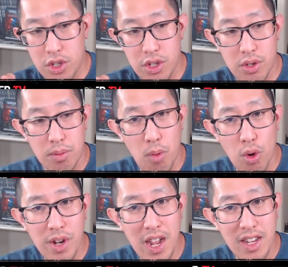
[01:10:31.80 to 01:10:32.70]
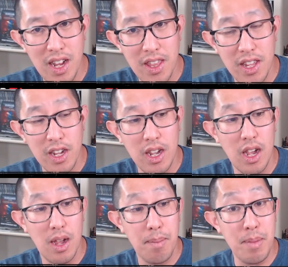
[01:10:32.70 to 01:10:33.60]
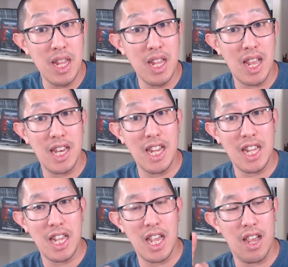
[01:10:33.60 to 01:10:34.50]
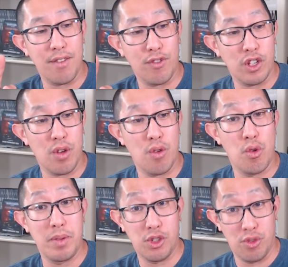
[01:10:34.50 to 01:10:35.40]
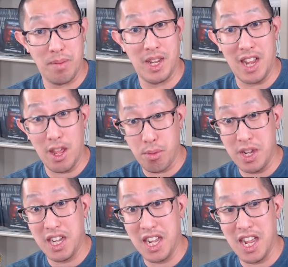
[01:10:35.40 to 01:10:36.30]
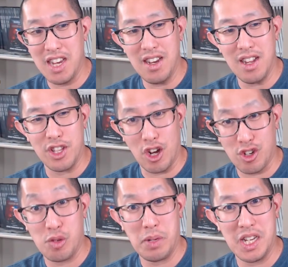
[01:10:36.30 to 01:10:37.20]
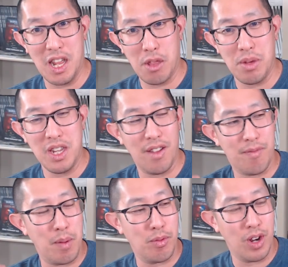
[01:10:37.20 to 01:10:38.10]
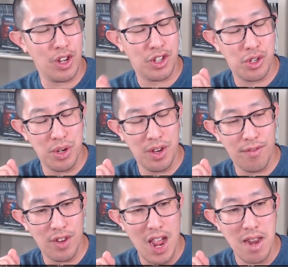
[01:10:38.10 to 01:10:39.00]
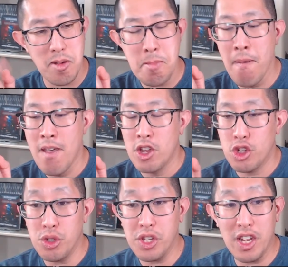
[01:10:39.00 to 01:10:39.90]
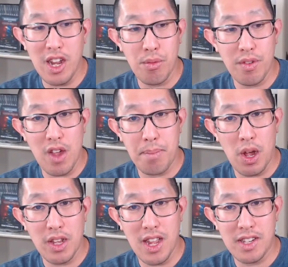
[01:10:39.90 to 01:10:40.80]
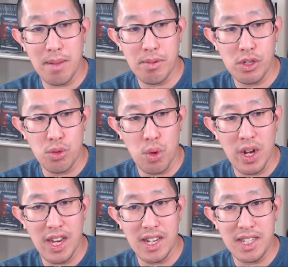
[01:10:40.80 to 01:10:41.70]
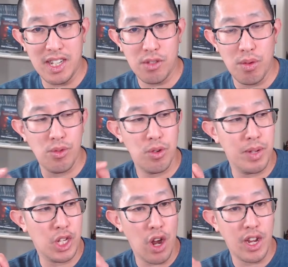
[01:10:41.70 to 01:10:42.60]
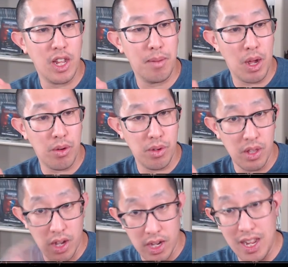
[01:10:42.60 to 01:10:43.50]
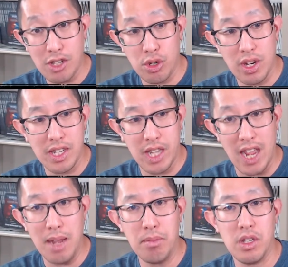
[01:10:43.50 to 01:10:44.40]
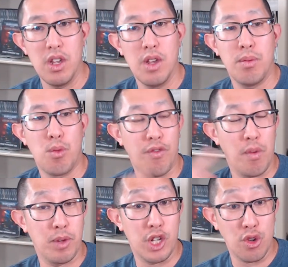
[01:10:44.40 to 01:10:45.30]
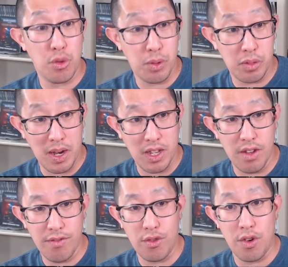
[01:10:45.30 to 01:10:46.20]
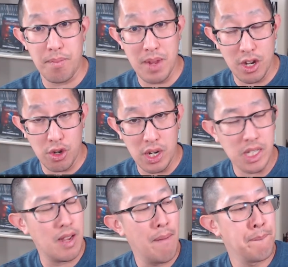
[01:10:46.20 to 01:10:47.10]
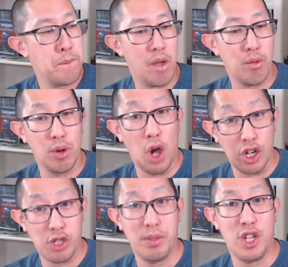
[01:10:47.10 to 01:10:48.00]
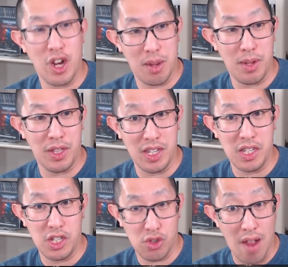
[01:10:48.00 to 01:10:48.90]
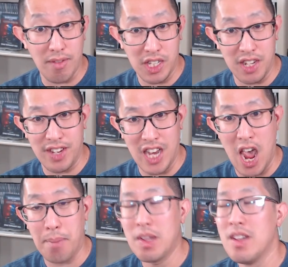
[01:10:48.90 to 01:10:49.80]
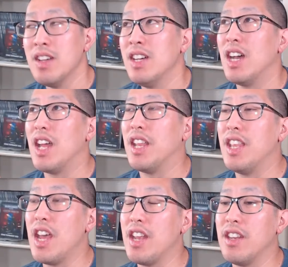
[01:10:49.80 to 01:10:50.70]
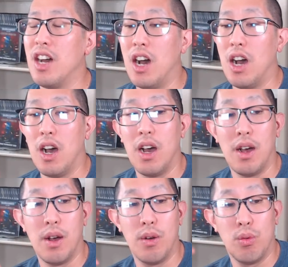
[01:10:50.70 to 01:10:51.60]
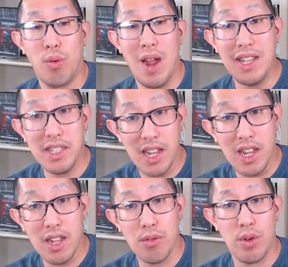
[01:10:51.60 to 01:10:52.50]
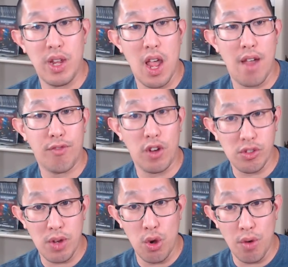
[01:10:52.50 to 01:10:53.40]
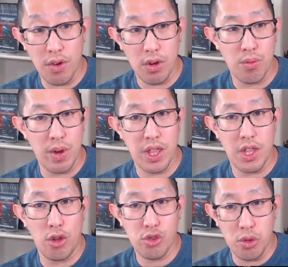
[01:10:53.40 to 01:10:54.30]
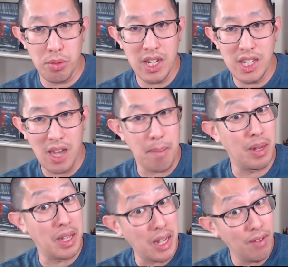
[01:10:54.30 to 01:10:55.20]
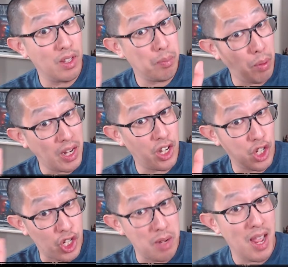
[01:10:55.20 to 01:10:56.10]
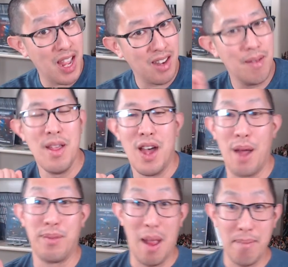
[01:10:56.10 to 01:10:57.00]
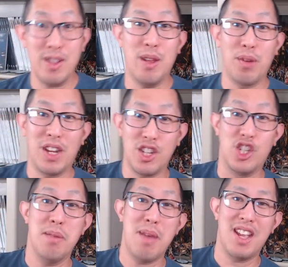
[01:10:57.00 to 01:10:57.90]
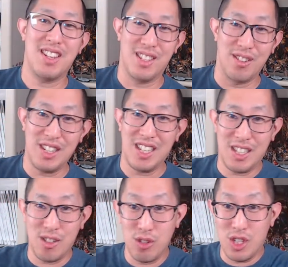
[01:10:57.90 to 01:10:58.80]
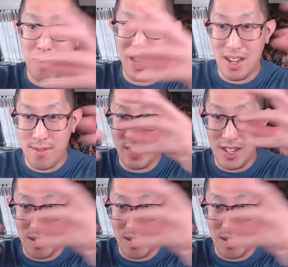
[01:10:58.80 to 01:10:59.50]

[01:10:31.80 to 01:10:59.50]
Tomorrow night, I think me and Nick and Francois will be streaming Deathwing again. A Doctor's playing Deathwing, if people want to tune in for that. Tuesday night, we've got podcast episode 186. We will be talking about yesterday's games, more from a general perspective for me and Chris. And we will also be talking about this Travis Steven app. And then Wednesday, we have Francois over with Ultramarines. I believe he's bringing G-Man. I'm tempted to bring a G-Man Custodes list so G-Man can fight in the